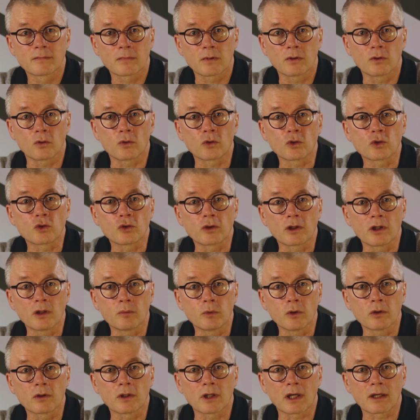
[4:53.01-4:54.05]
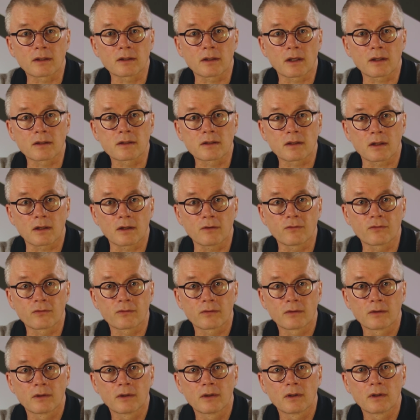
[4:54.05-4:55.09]
in order to keep your data safe
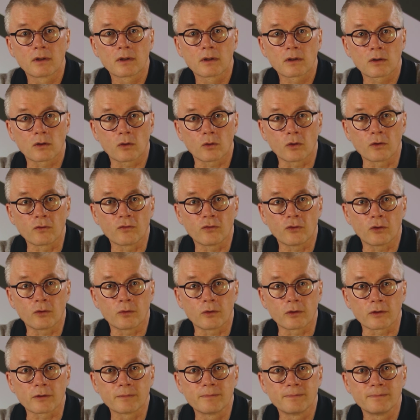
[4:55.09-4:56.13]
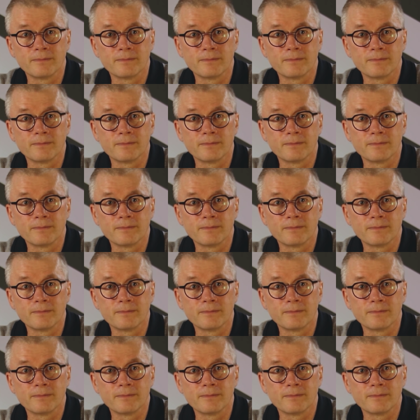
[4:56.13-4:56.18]
going forward.